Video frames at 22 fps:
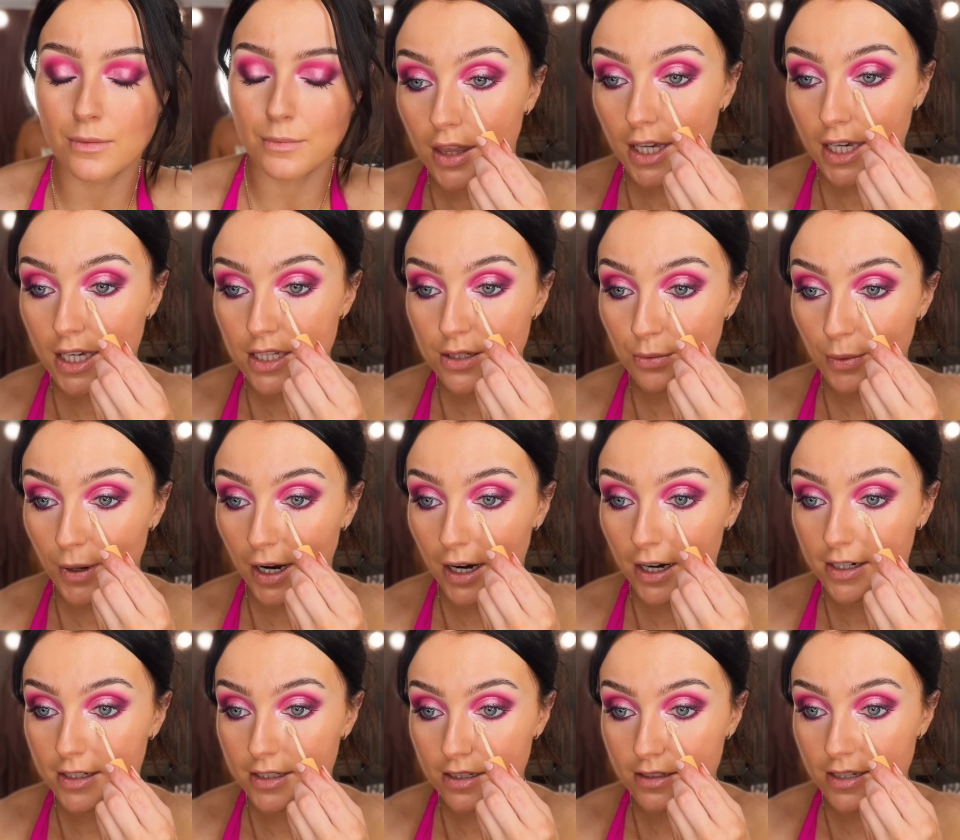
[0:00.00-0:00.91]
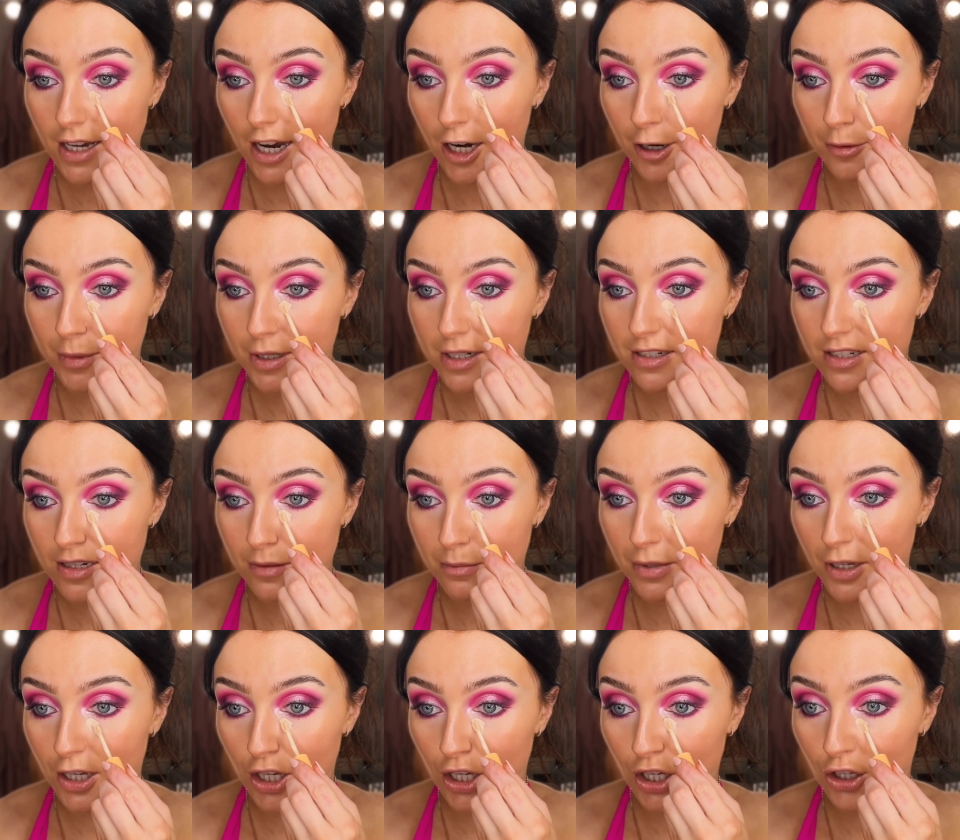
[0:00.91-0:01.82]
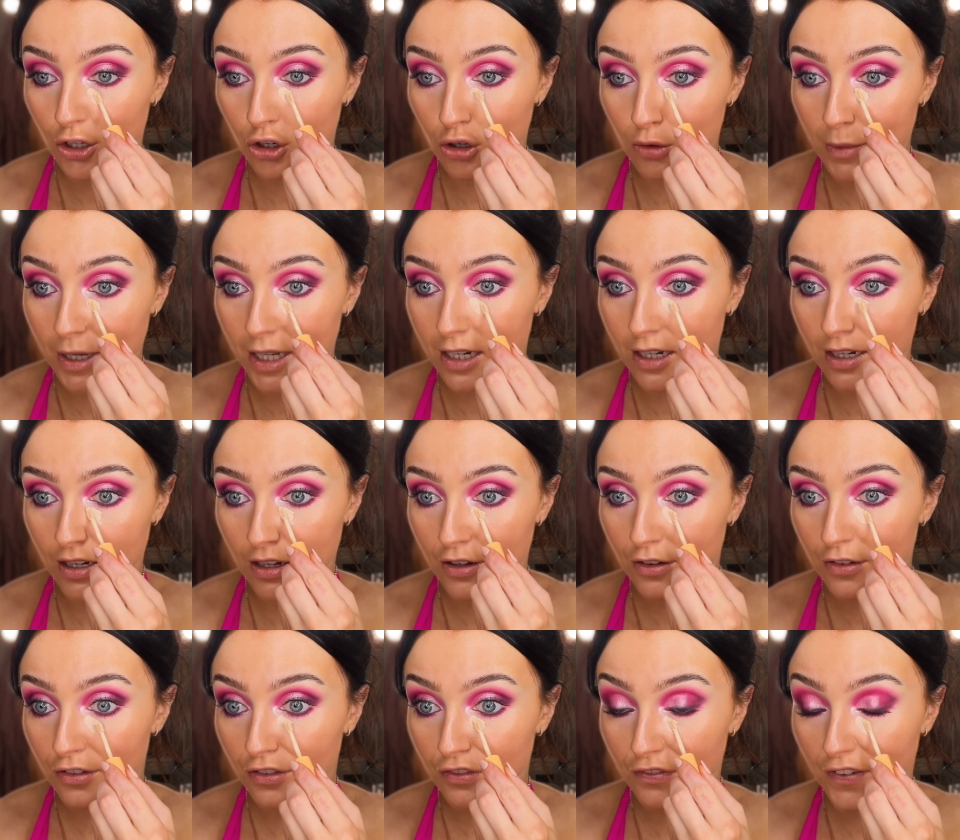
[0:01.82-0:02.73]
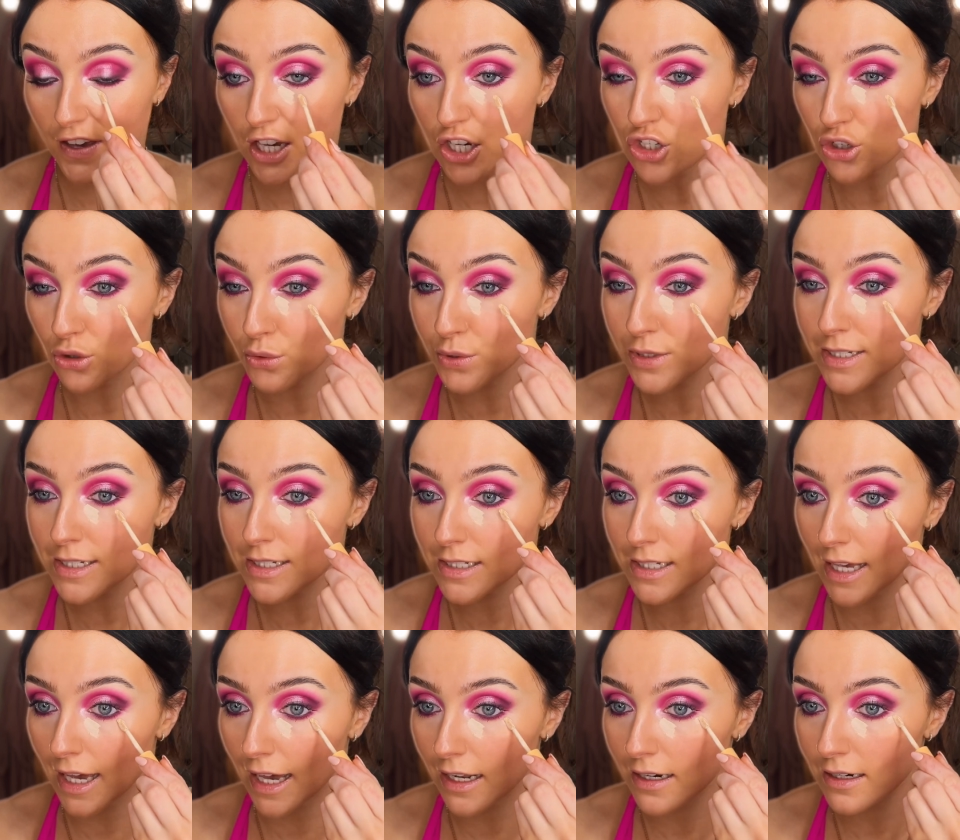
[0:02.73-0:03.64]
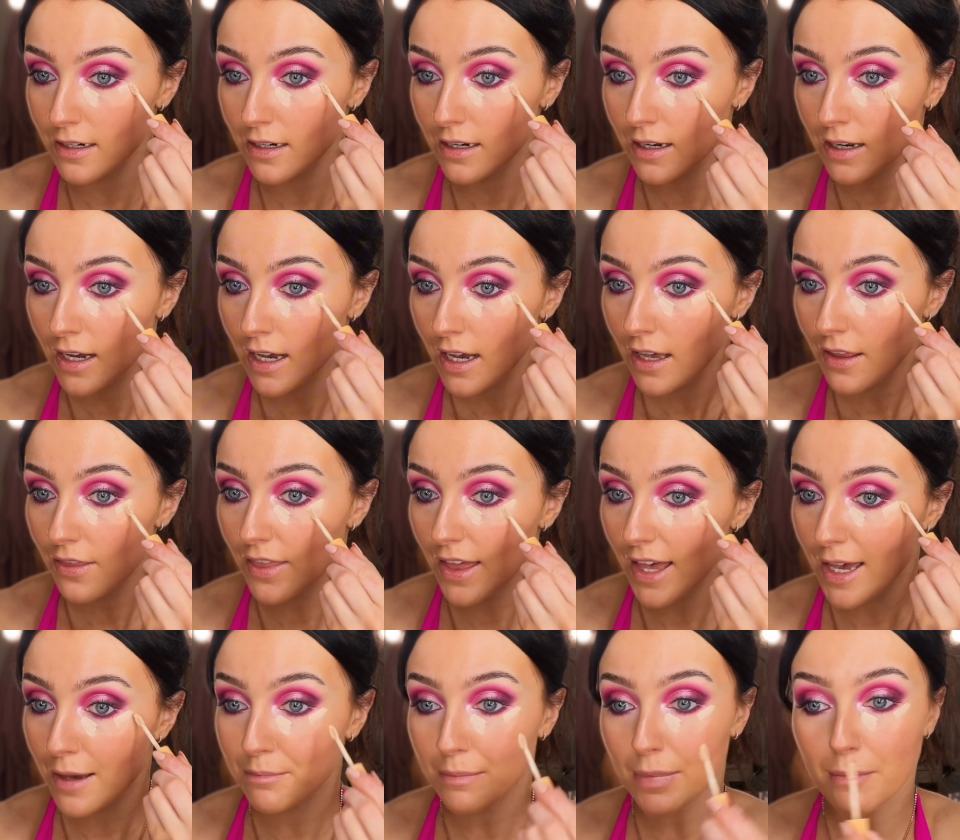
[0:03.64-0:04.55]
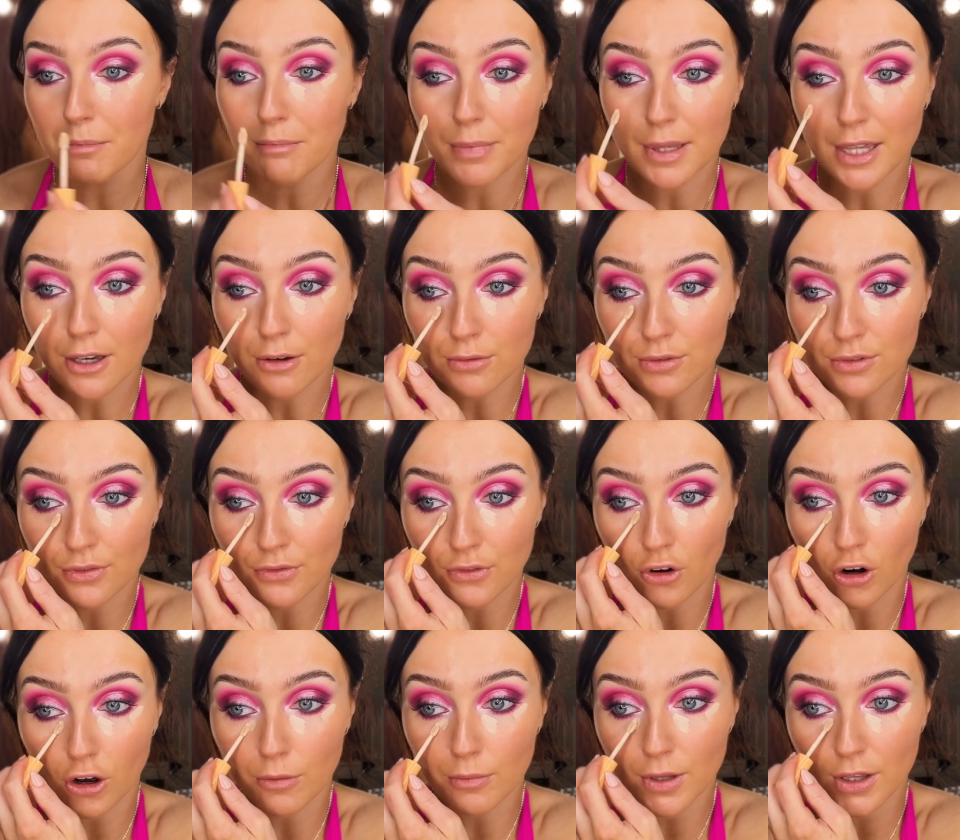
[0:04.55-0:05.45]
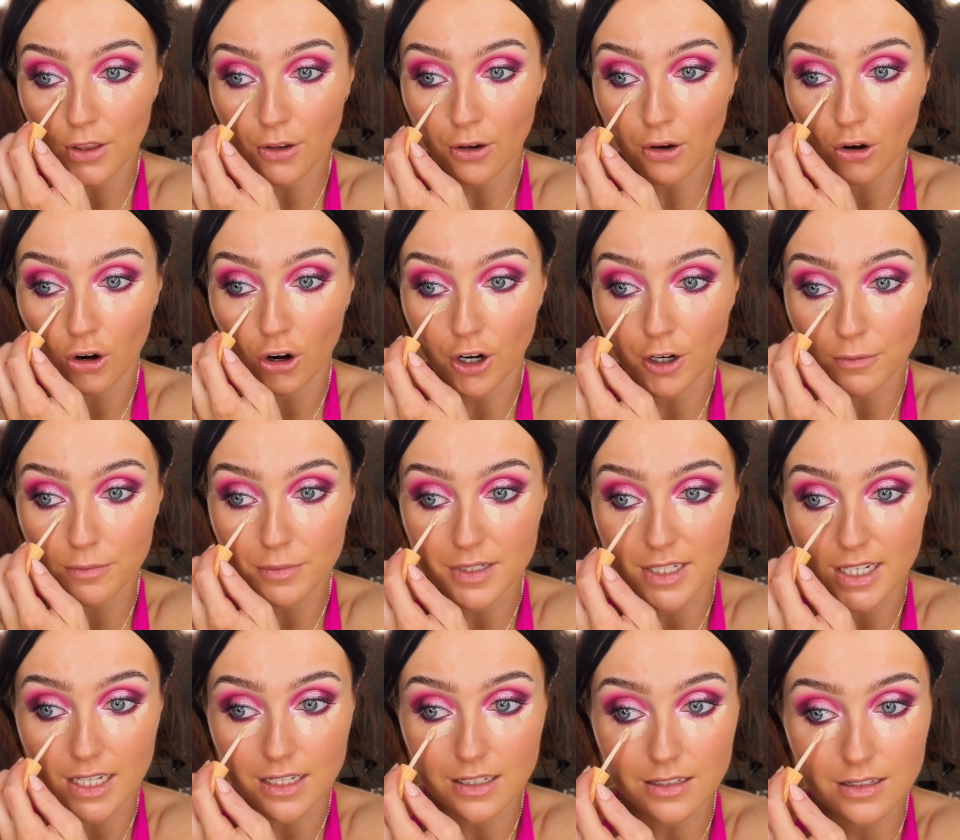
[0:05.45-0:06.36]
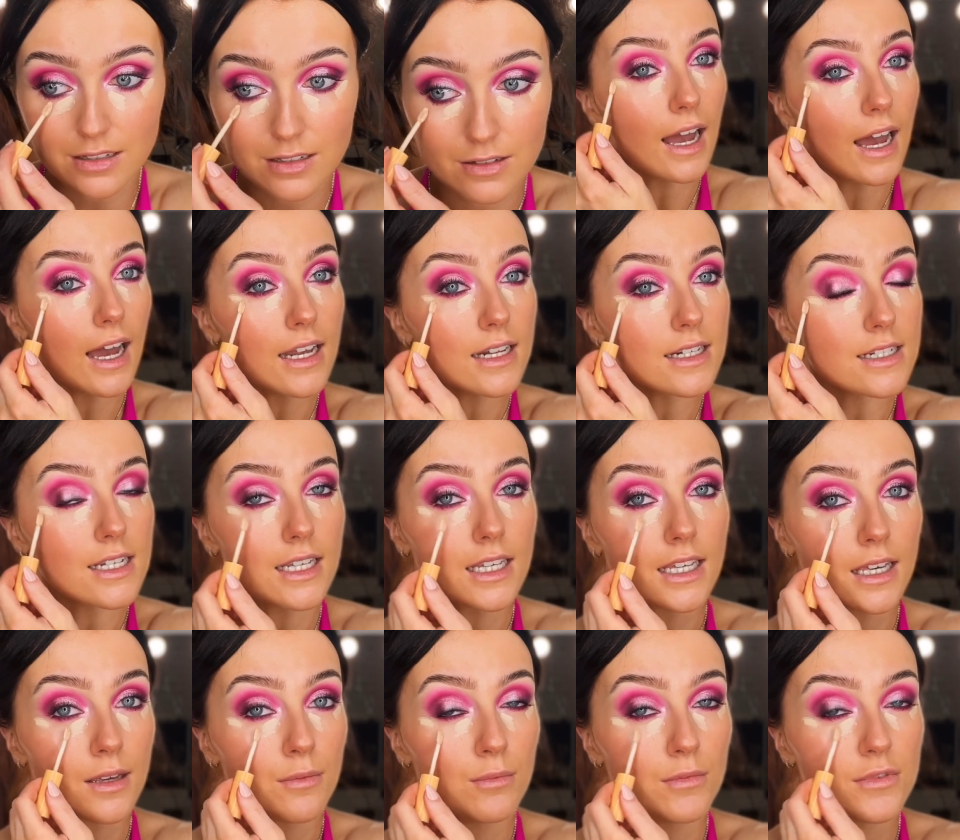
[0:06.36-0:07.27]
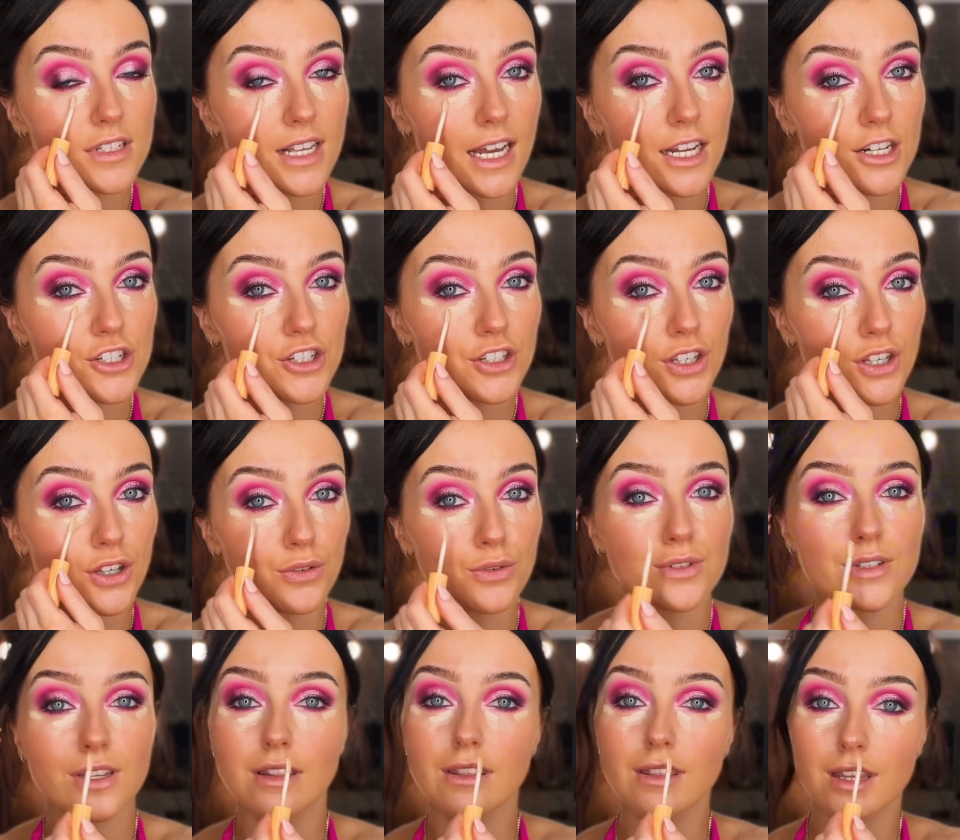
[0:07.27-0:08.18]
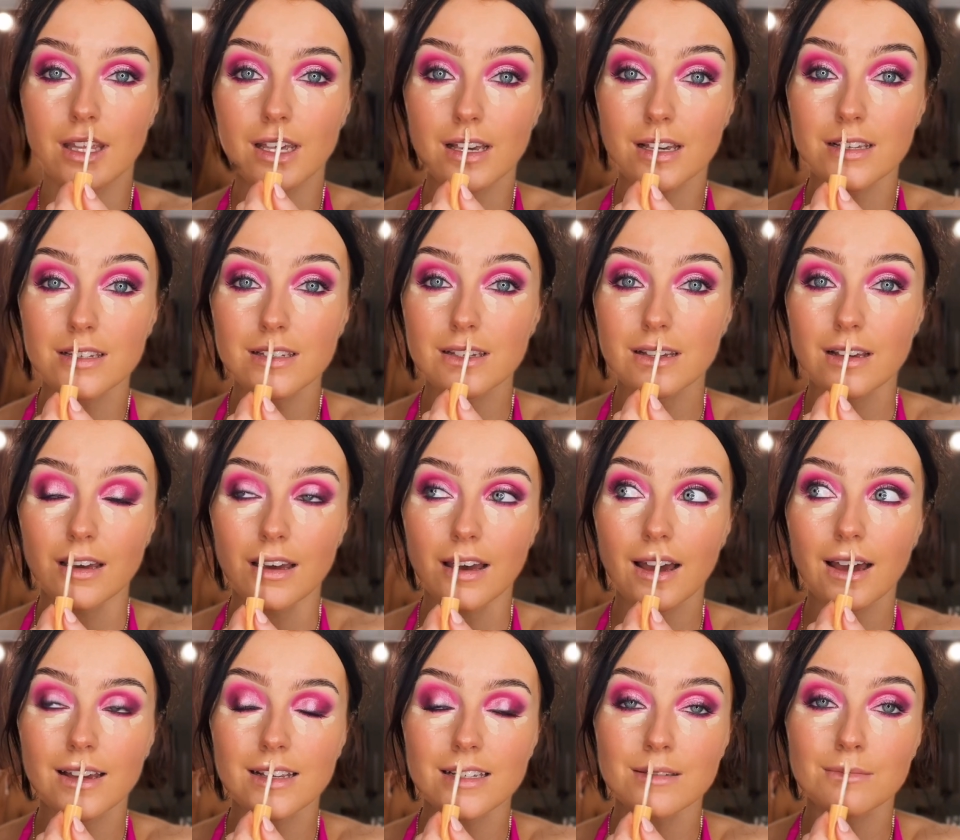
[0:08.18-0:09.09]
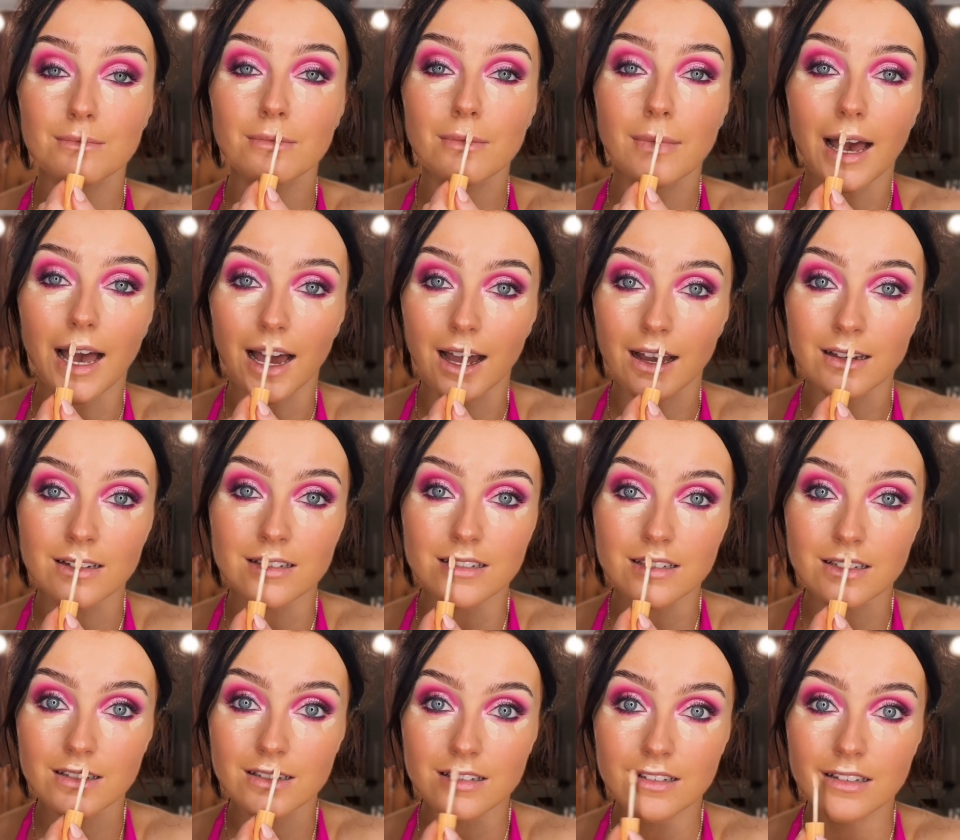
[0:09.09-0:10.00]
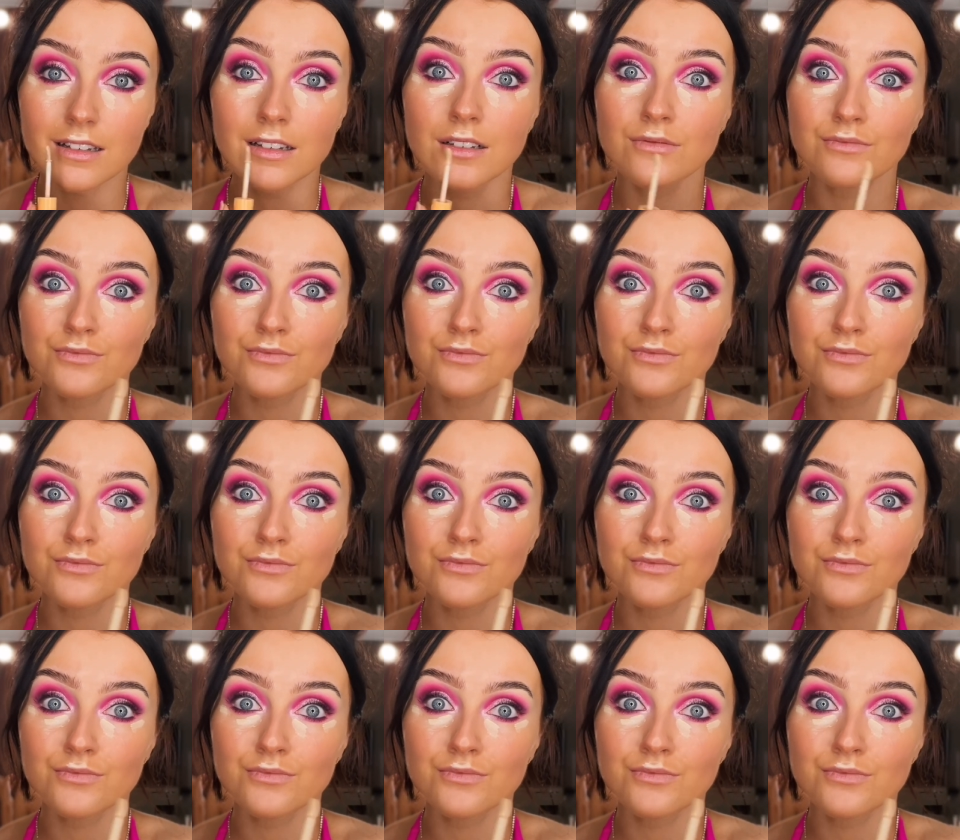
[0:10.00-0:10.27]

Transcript: These were determined to be human facial skin that had been peeled from the corpses. And Guillaume was actually using these as masks.